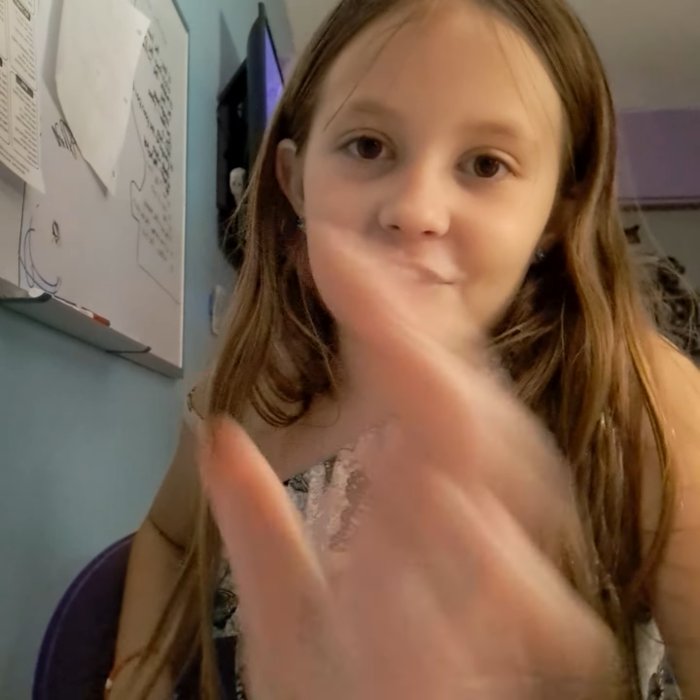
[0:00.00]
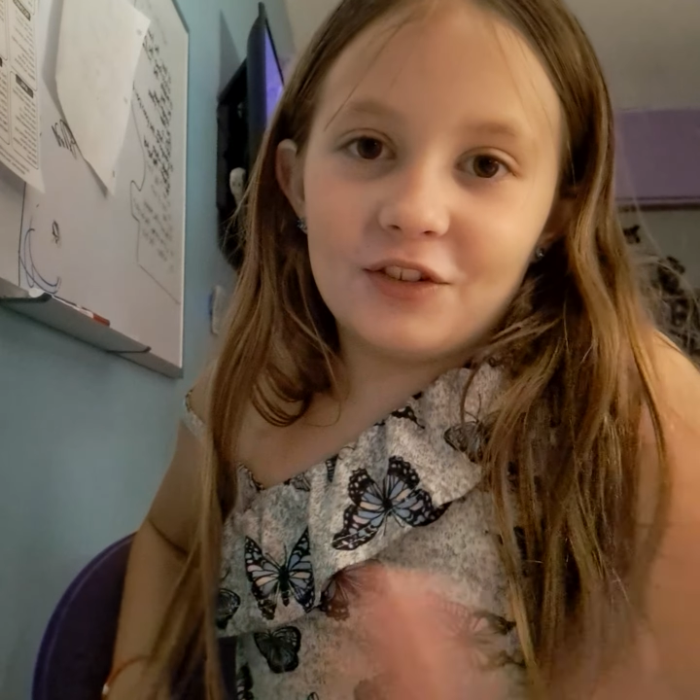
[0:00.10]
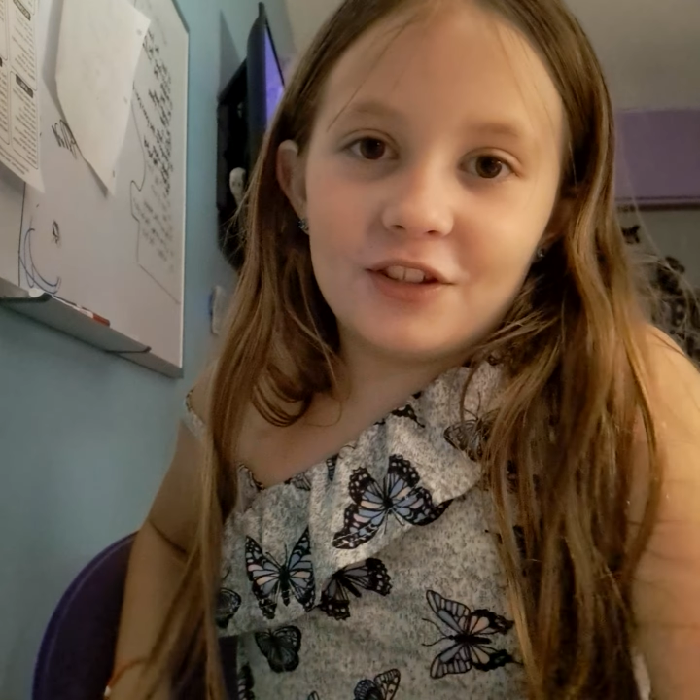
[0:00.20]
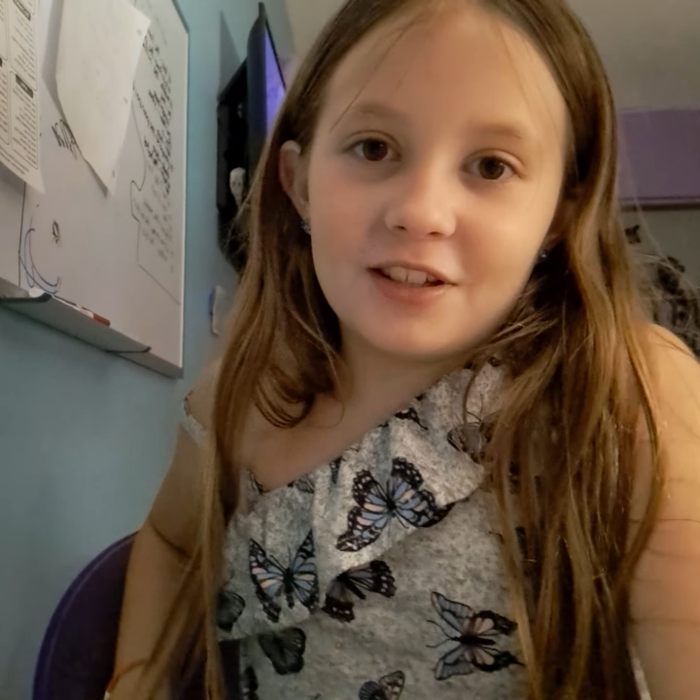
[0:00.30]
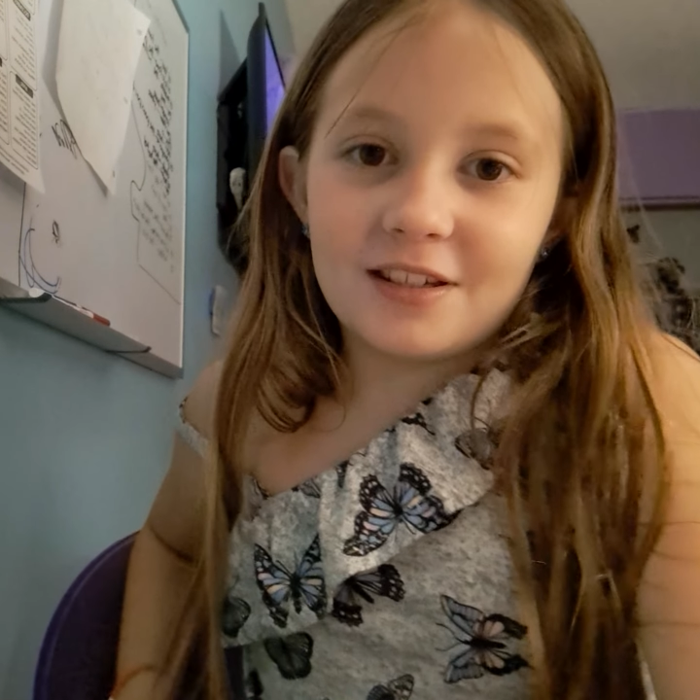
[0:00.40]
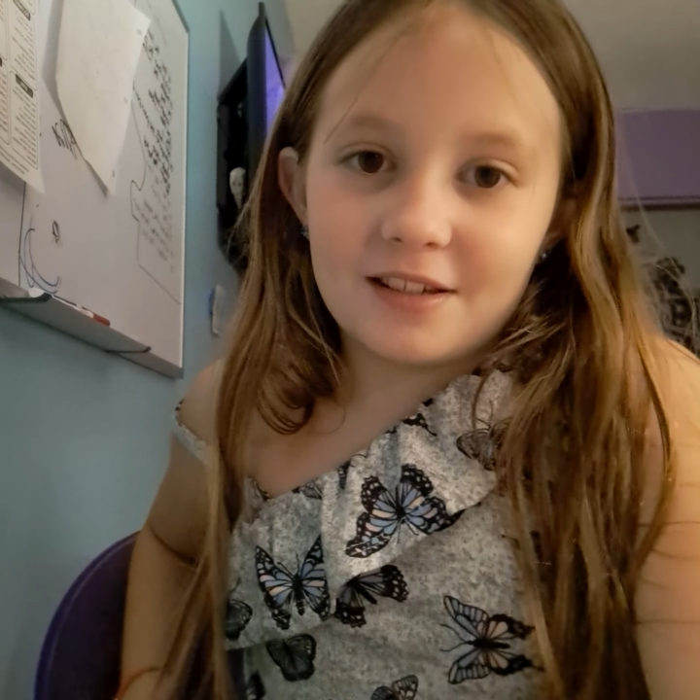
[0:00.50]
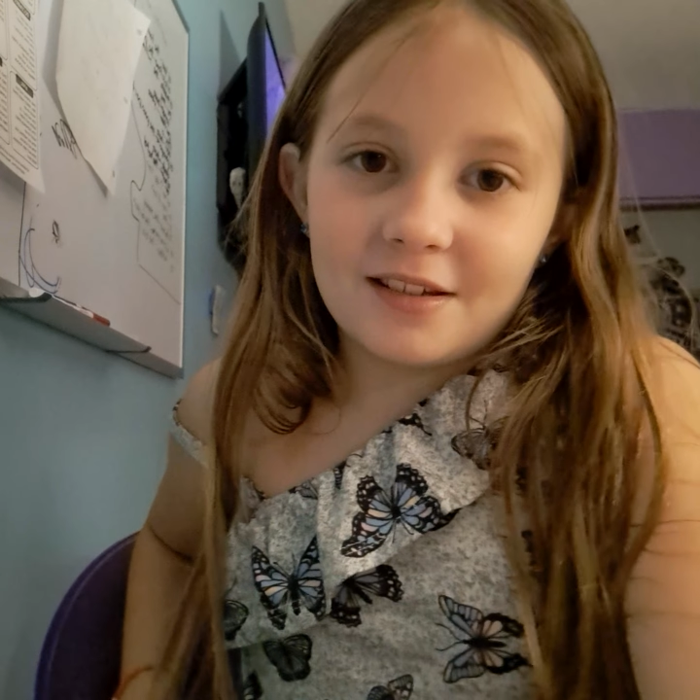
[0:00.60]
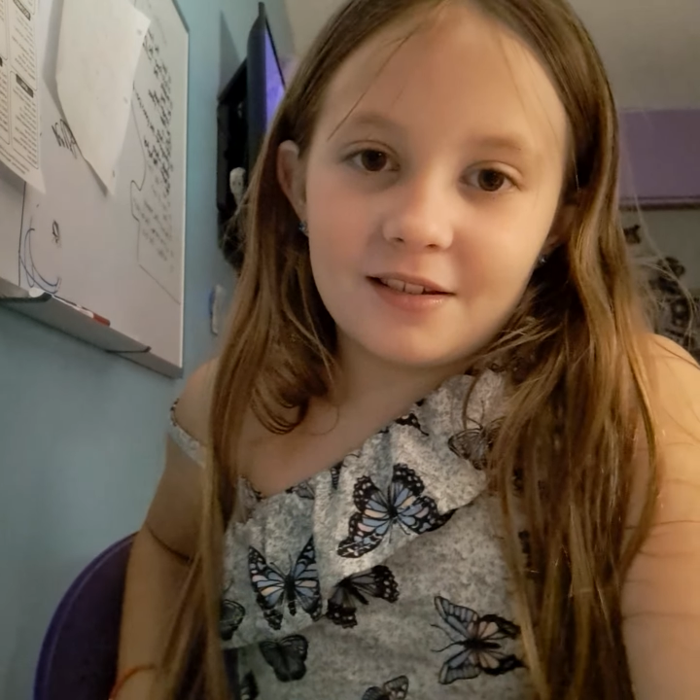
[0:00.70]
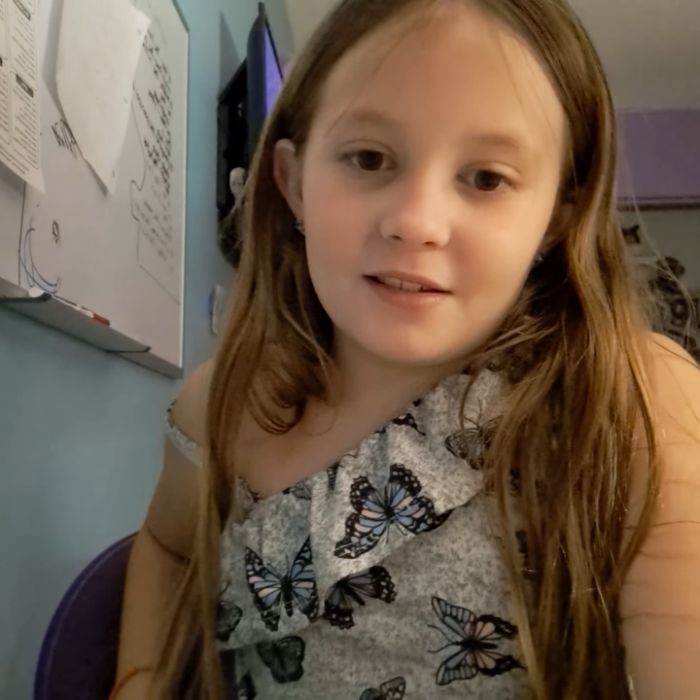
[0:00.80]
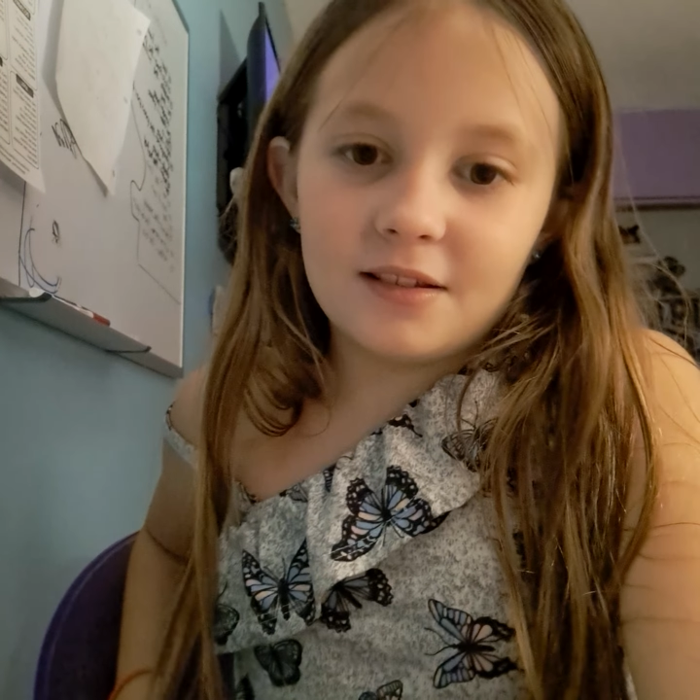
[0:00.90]
to do this.
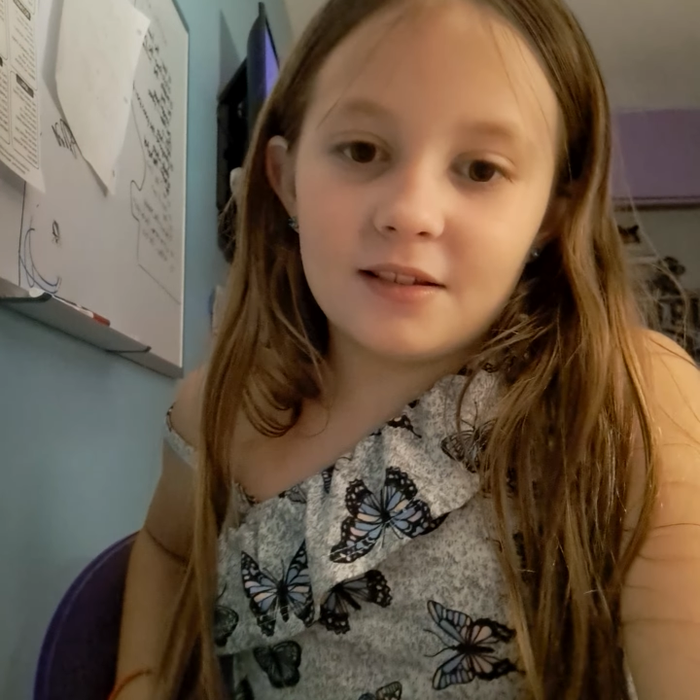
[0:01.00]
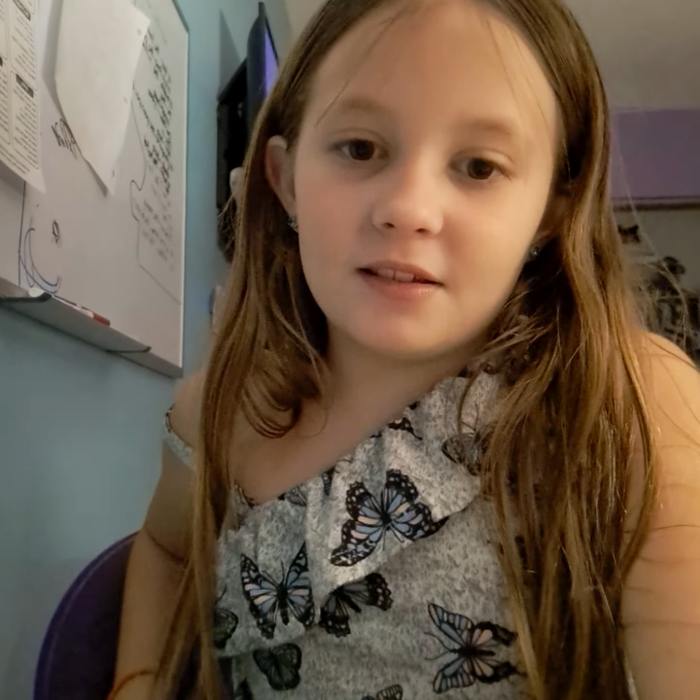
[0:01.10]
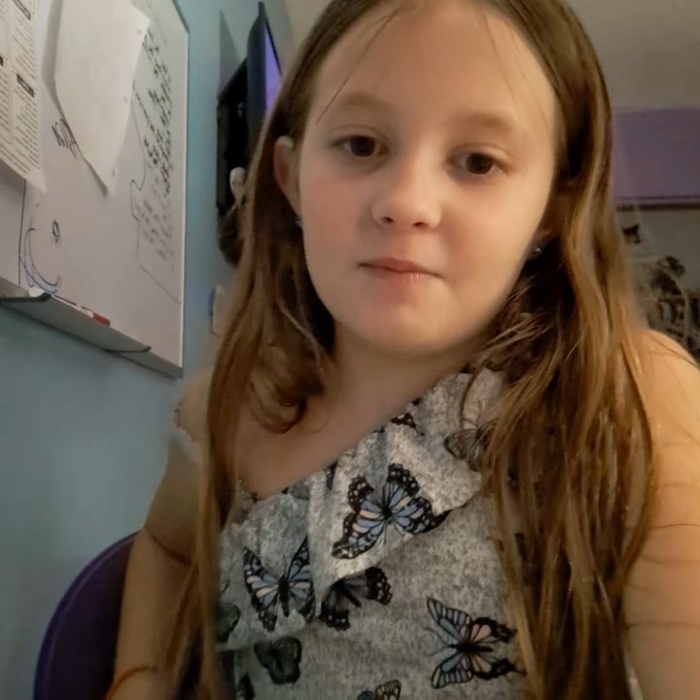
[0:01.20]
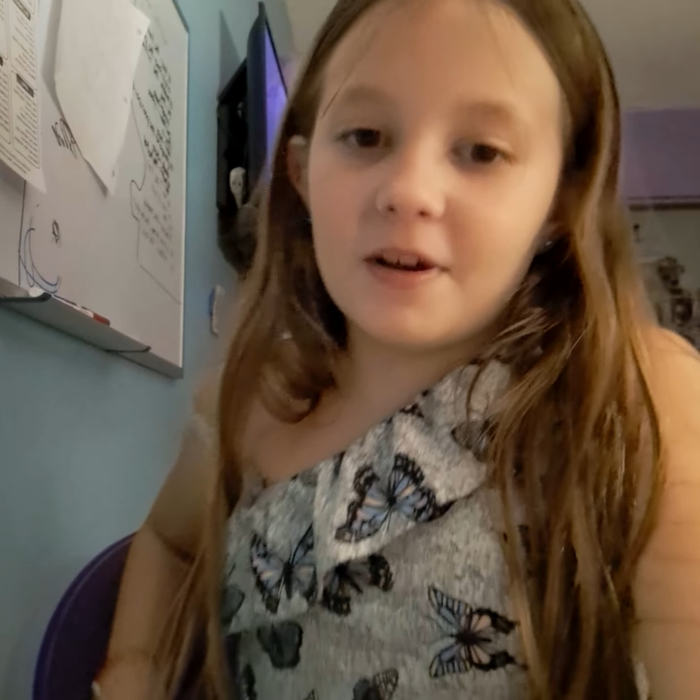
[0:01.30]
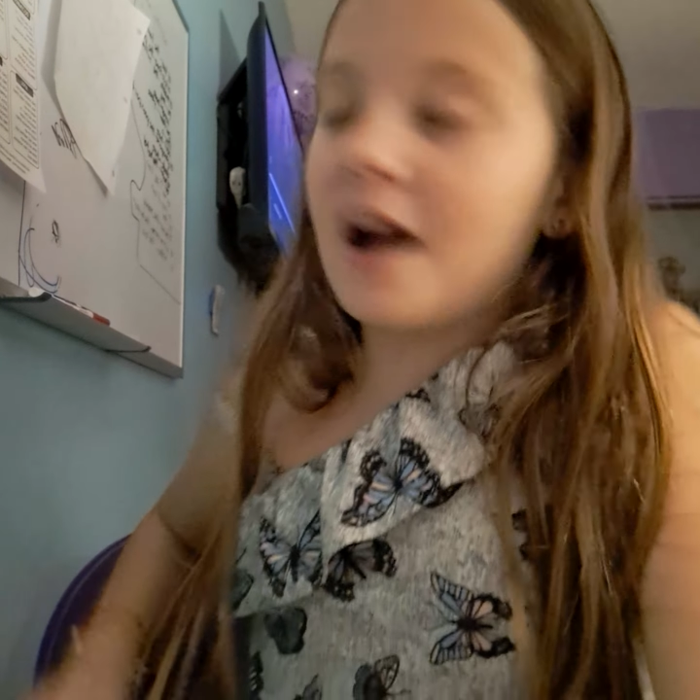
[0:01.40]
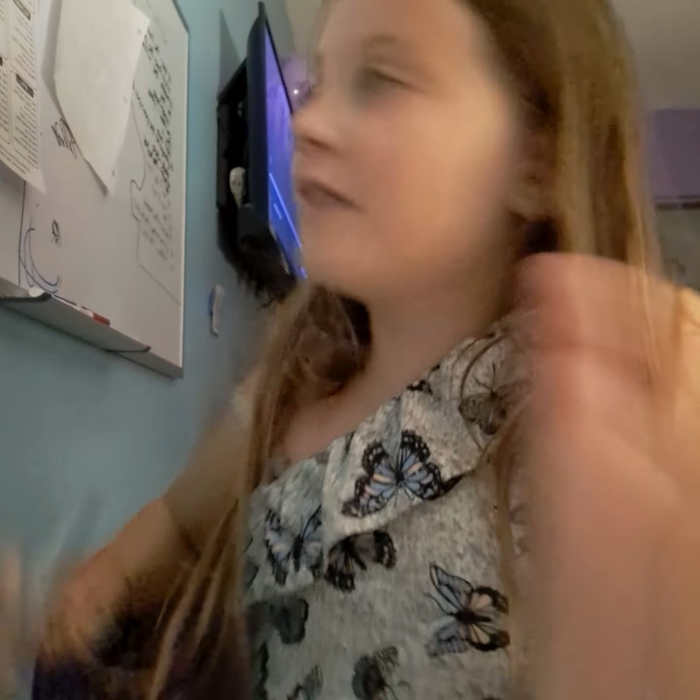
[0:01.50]
But I